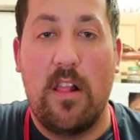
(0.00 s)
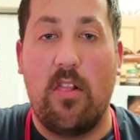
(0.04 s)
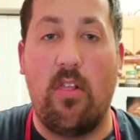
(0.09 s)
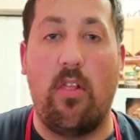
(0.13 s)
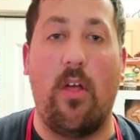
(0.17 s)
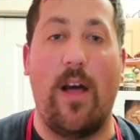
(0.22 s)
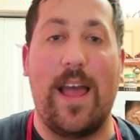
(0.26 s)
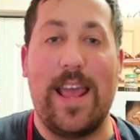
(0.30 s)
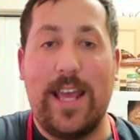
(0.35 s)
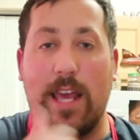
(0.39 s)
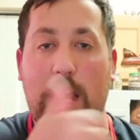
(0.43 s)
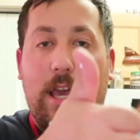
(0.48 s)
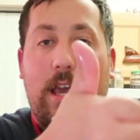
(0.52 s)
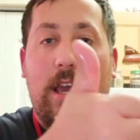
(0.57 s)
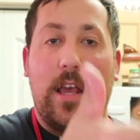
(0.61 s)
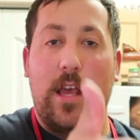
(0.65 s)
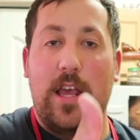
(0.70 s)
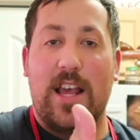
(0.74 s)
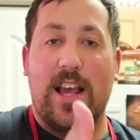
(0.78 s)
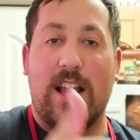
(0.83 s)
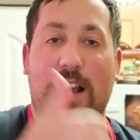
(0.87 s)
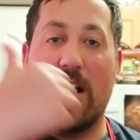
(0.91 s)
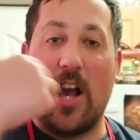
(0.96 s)
Like,
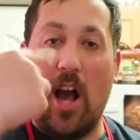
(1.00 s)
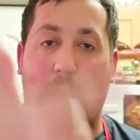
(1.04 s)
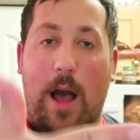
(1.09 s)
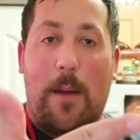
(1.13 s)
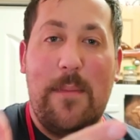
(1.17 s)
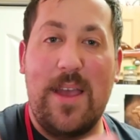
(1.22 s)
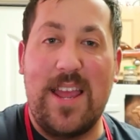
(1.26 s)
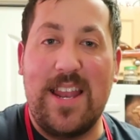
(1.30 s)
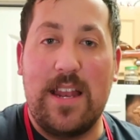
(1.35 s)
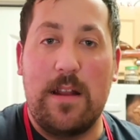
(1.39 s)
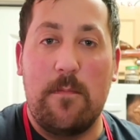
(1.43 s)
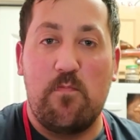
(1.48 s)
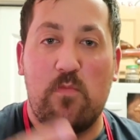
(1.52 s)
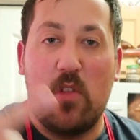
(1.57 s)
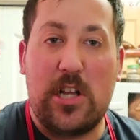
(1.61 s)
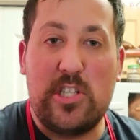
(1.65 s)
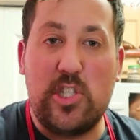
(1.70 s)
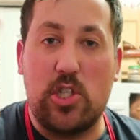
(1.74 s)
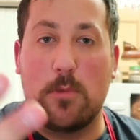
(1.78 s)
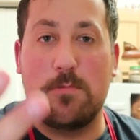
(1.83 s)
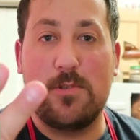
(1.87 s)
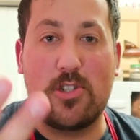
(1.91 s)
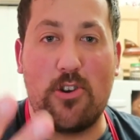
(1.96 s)
comment,
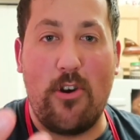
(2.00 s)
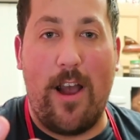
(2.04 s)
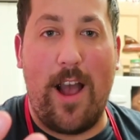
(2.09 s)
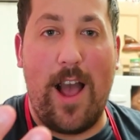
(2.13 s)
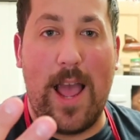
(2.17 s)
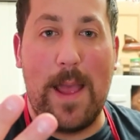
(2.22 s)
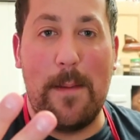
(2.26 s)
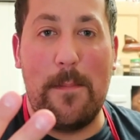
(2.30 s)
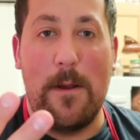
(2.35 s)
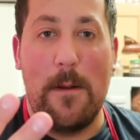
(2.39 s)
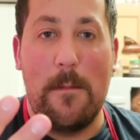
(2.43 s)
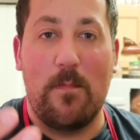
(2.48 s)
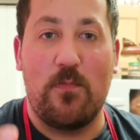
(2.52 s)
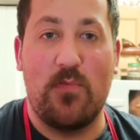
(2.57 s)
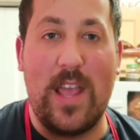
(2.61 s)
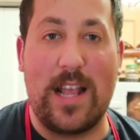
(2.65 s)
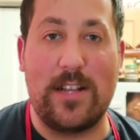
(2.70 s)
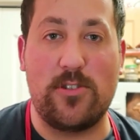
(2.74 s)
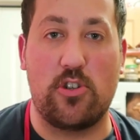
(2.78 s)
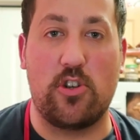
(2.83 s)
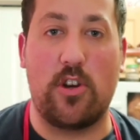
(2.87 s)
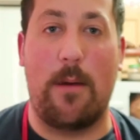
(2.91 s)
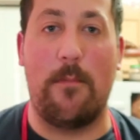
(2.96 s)
subscribe.
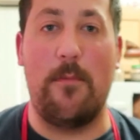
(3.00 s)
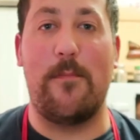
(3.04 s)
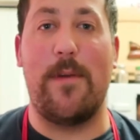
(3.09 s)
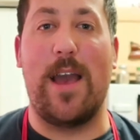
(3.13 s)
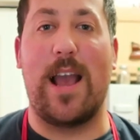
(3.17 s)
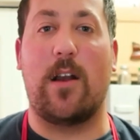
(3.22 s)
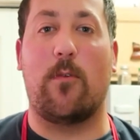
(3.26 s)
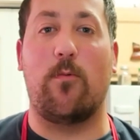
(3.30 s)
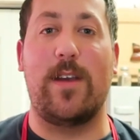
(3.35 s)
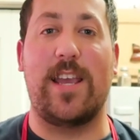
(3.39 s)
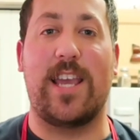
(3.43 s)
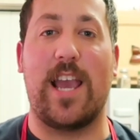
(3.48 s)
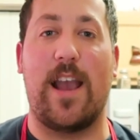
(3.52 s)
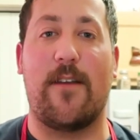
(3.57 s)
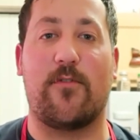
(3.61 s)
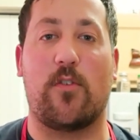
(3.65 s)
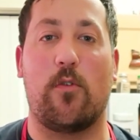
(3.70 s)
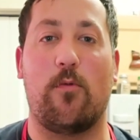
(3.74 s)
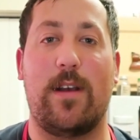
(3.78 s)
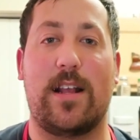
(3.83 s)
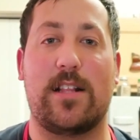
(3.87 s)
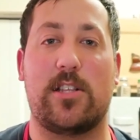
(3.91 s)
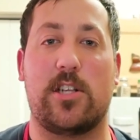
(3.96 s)
Thanks for coming back week
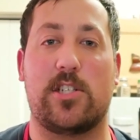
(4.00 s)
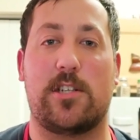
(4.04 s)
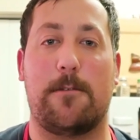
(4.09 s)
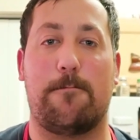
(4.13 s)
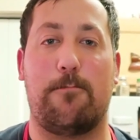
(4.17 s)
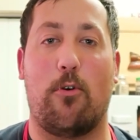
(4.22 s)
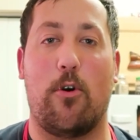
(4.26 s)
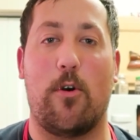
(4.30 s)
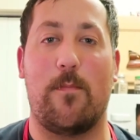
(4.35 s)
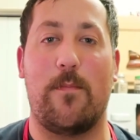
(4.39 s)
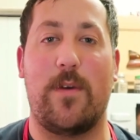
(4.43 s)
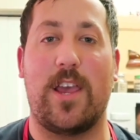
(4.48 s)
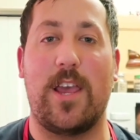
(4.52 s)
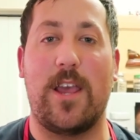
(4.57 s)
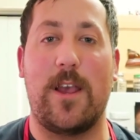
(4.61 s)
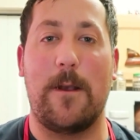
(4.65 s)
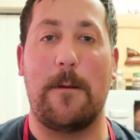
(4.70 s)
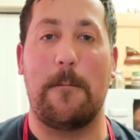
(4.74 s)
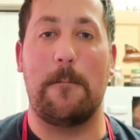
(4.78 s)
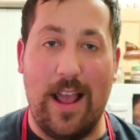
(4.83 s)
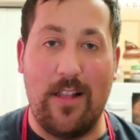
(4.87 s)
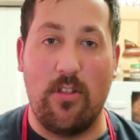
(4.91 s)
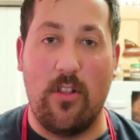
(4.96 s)
after week to support
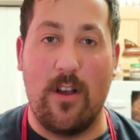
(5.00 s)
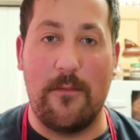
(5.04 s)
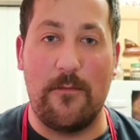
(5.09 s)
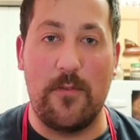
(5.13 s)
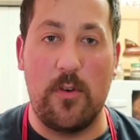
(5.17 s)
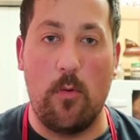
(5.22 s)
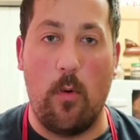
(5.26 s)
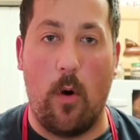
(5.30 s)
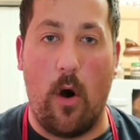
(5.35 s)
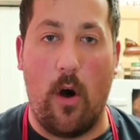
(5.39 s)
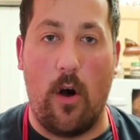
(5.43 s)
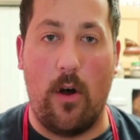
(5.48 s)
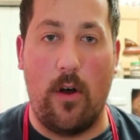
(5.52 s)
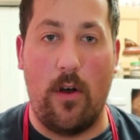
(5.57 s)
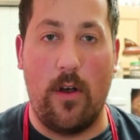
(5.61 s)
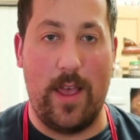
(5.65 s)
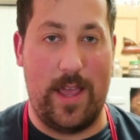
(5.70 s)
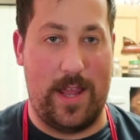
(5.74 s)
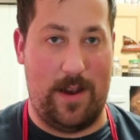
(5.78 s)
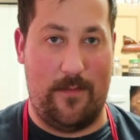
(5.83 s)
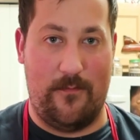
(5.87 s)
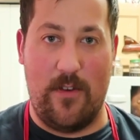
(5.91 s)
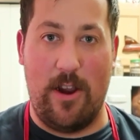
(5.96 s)
me. I love you
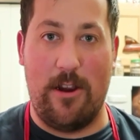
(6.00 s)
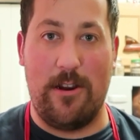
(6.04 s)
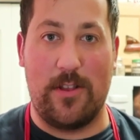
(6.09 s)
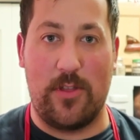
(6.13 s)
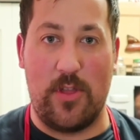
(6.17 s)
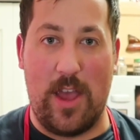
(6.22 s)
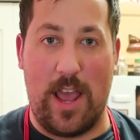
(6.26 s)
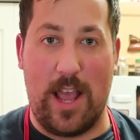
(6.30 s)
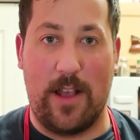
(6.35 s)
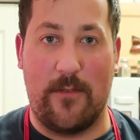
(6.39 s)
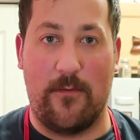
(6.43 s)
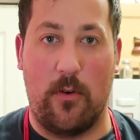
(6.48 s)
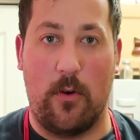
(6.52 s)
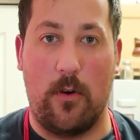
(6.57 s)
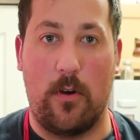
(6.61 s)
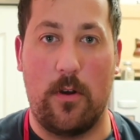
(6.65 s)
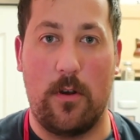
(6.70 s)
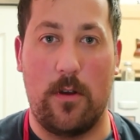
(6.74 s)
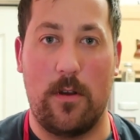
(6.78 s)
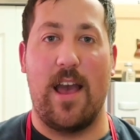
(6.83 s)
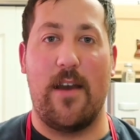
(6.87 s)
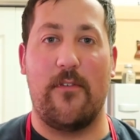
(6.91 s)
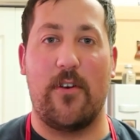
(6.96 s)
all, and I'm very
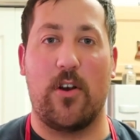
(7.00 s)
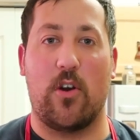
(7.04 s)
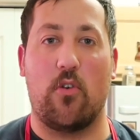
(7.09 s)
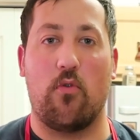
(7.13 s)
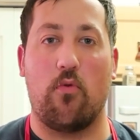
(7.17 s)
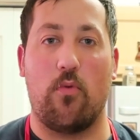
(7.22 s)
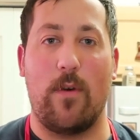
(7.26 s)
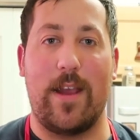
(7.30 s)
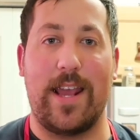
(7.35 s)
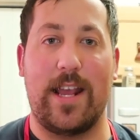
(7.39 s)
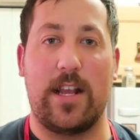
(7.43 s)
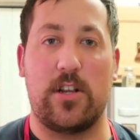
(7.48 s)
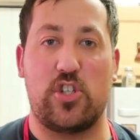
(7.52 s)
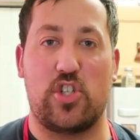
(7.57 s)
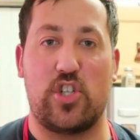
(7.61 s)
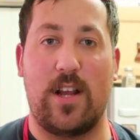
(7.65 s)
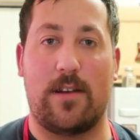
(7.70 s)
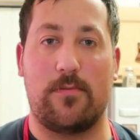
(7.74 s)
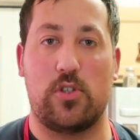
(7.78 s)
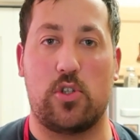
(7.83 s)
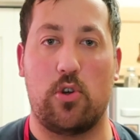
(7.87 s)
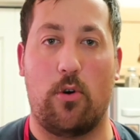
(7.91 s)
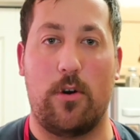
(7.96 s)
thankful. Have a great
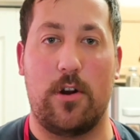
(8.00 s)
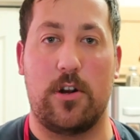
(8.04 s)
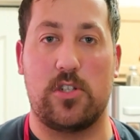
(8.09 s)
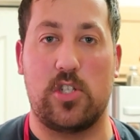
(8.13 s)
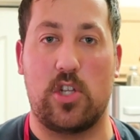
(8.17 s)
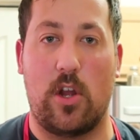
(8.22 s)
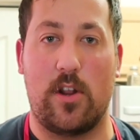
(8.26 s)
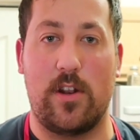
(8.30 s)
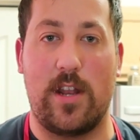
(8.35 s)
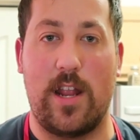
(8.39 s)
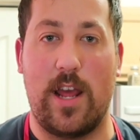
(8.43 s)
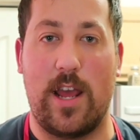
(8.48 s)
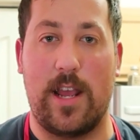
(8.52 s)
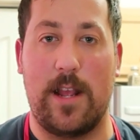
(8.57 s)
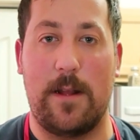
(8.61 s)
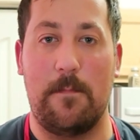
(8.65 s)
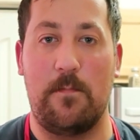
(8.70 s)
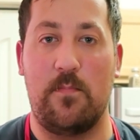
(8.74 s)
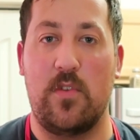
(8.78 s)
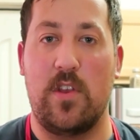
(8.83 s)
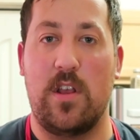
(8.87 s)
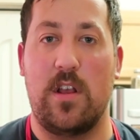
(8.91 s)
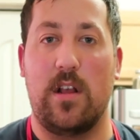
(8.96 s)
Chef Sawyer
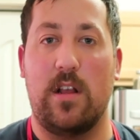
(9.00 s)
Sunday.